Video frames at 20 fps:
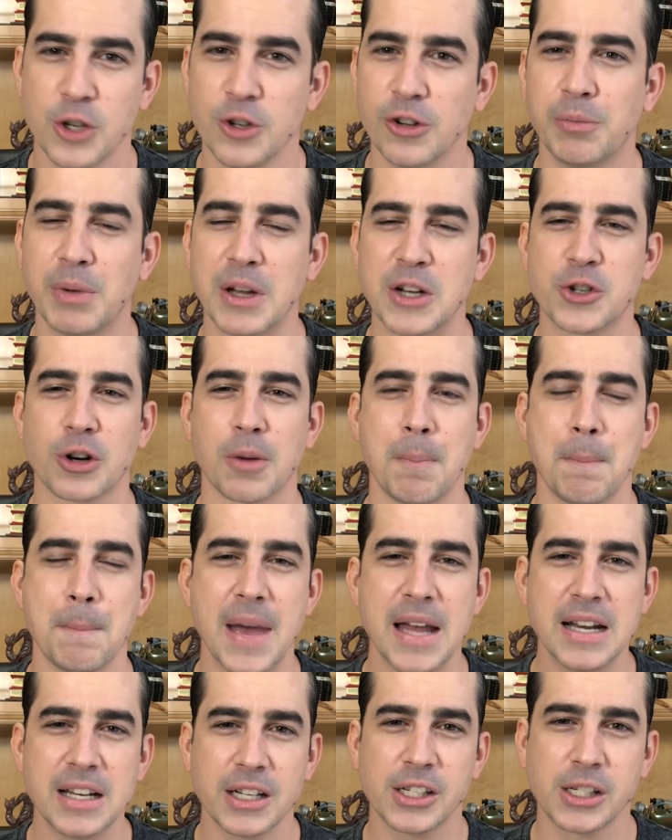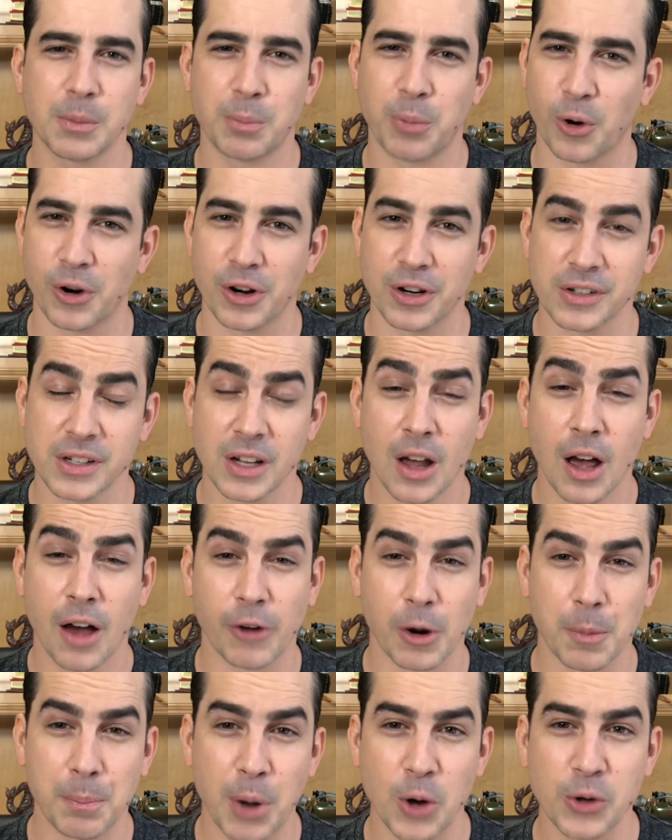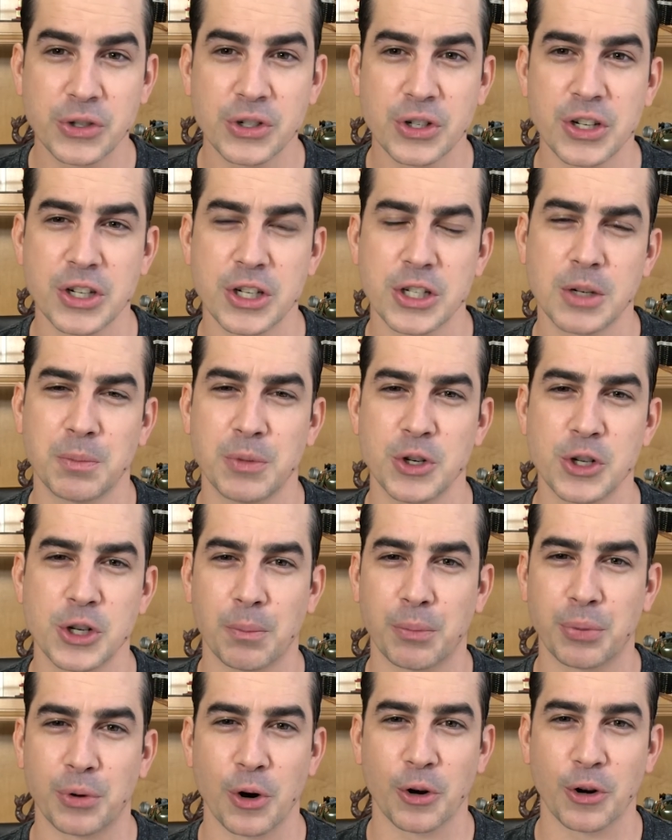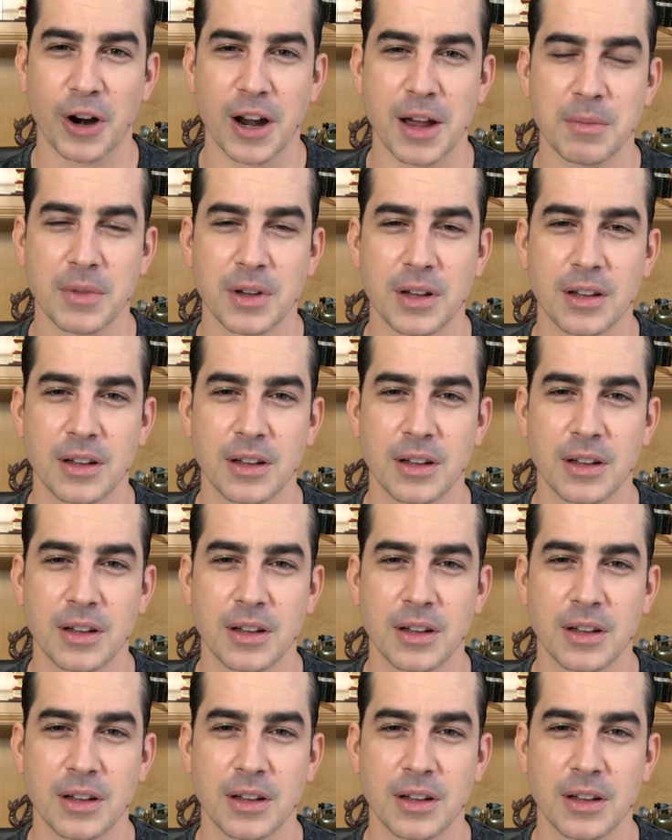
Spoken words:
You have been tremendous supporters of our poster distribution program.